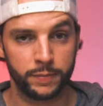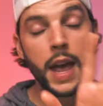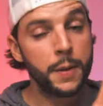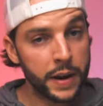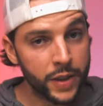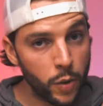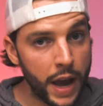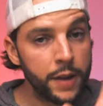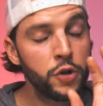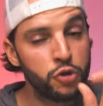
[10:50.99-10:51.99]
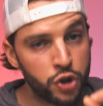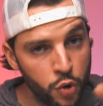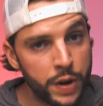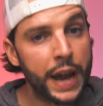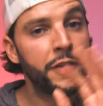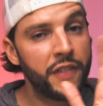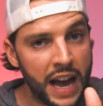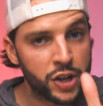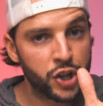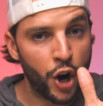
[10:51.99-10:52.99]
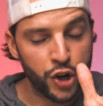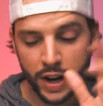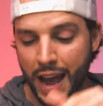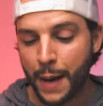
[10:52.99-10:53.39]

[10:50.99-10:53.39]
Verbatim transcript: And by the way, you do get fast charging.